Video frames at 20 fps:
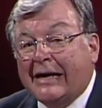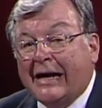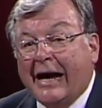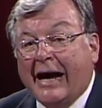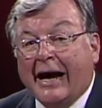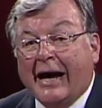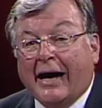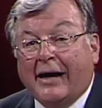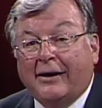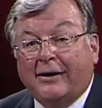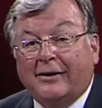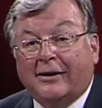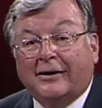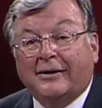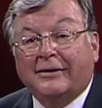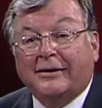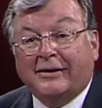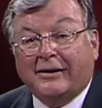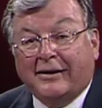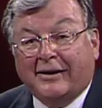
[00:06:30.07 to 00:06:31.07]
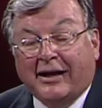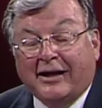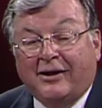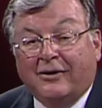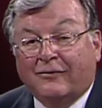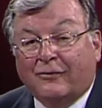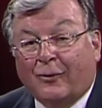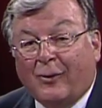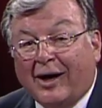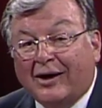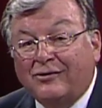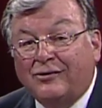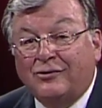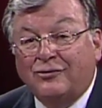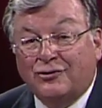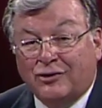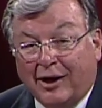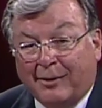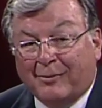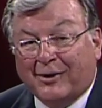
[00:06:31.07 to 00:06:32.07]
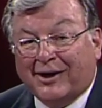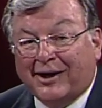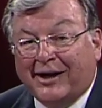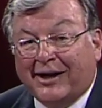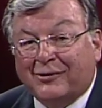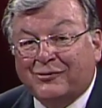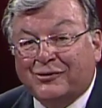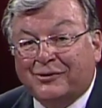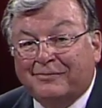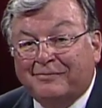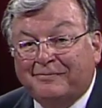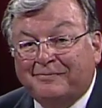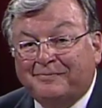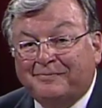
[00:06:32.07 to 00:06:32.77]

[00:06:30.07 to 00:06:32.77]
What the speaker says: and thank you for watching Chamber Connection.